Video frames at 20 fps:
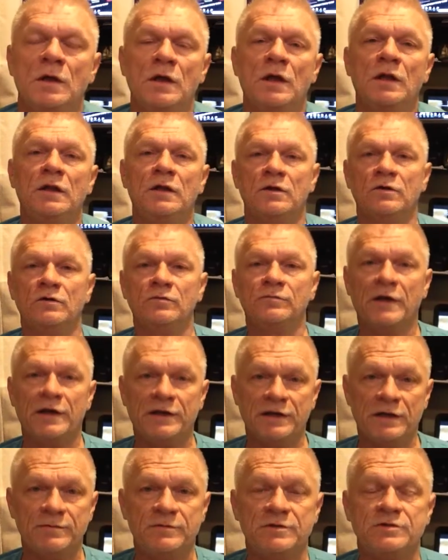Hello, my
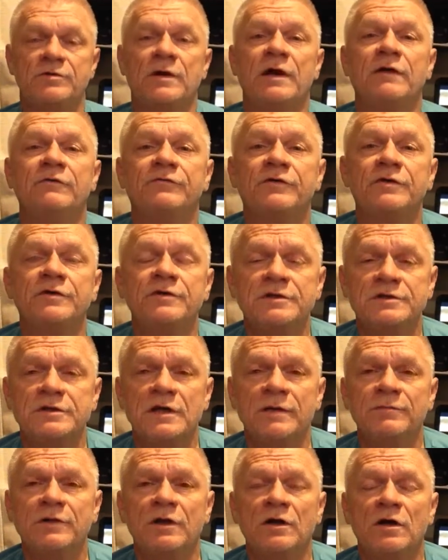name is Ralf Friedrichs.
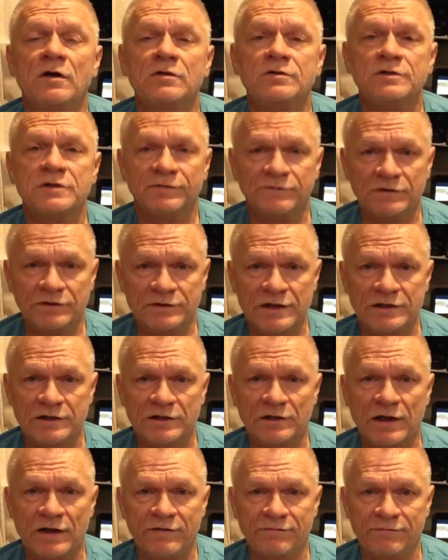I'm the host of the Take
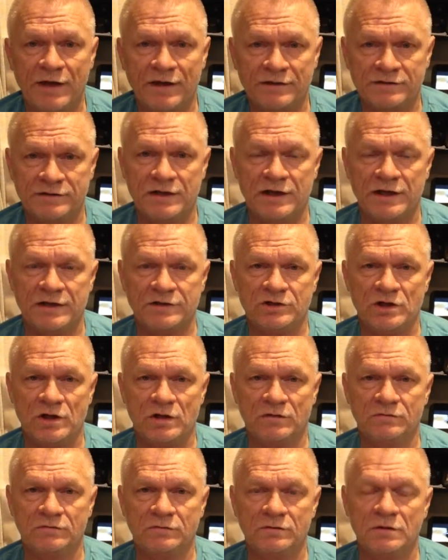Your Life Back Today
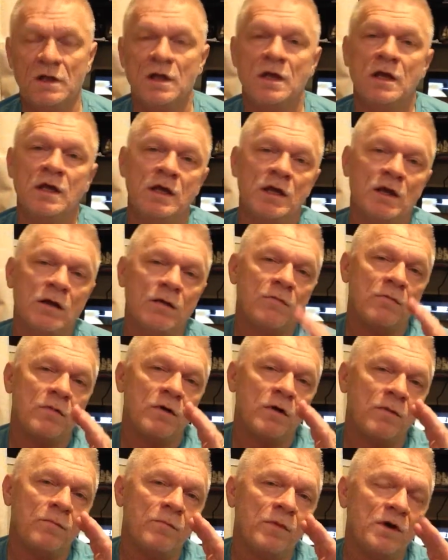show.
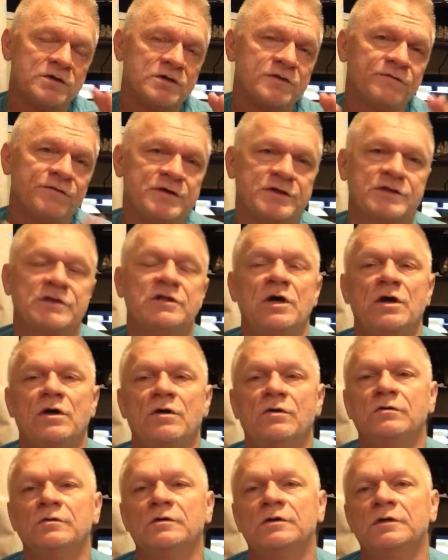Most of us
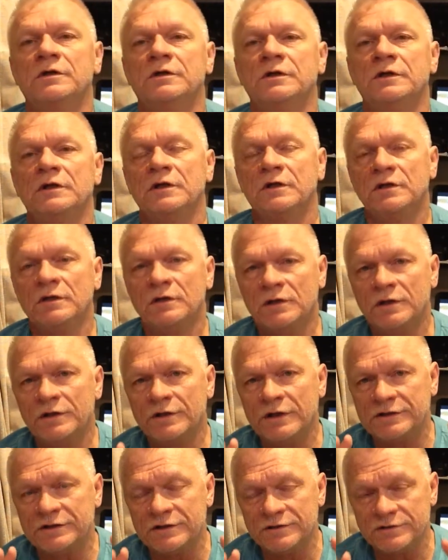know
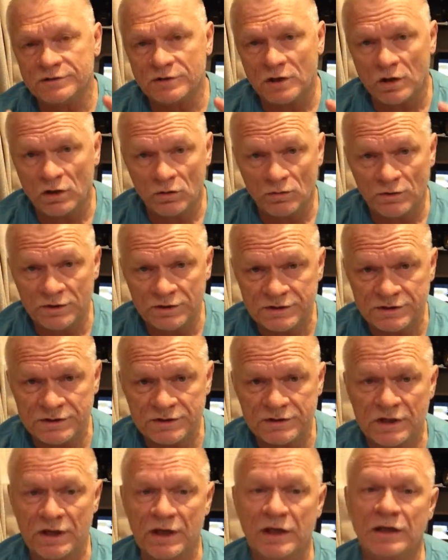that there's
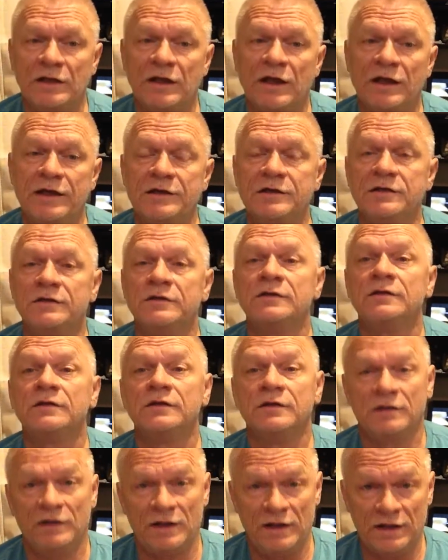always a light
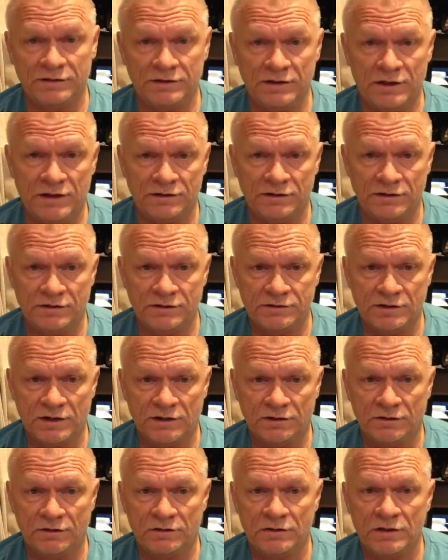at the end of the
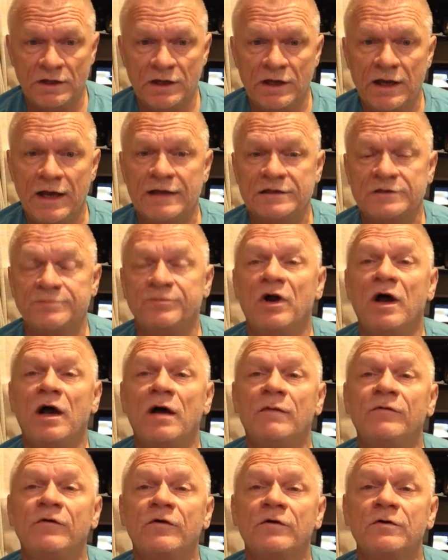tunnel. As
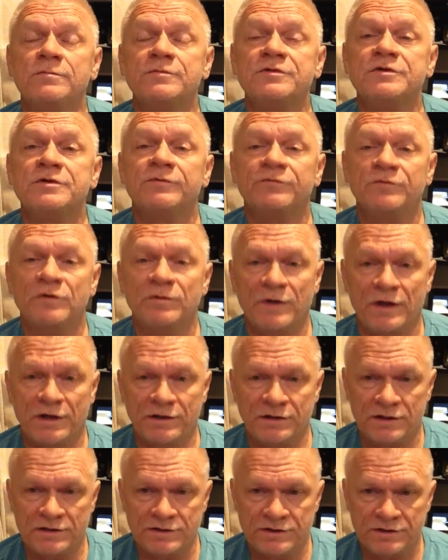Proverbs
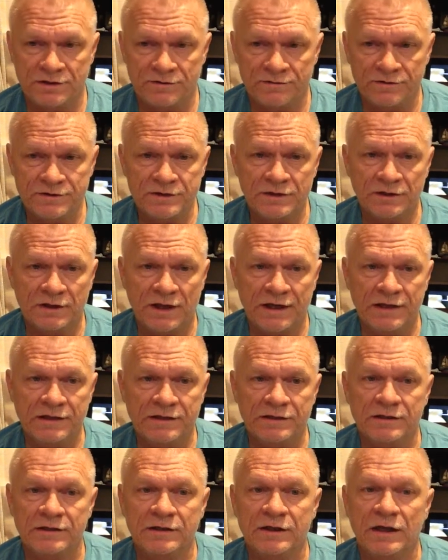remind us, there is a light
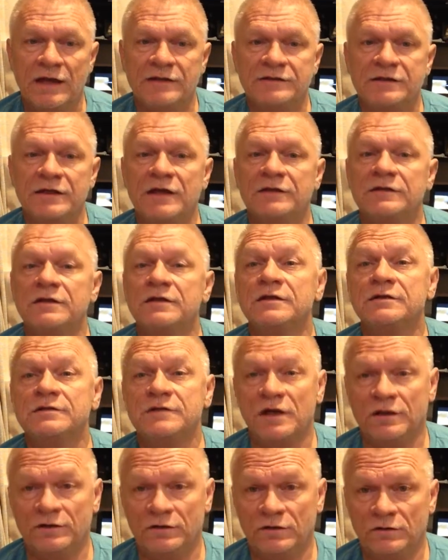at the end of the
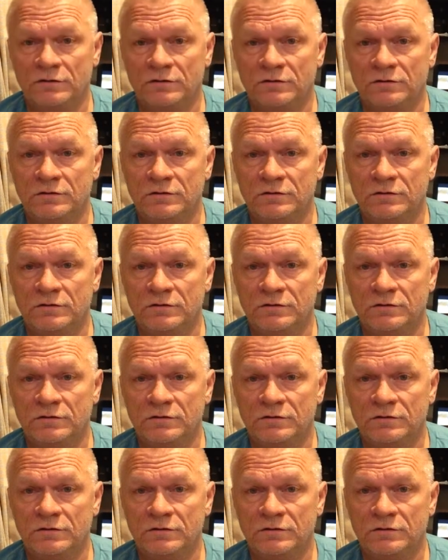tunnel.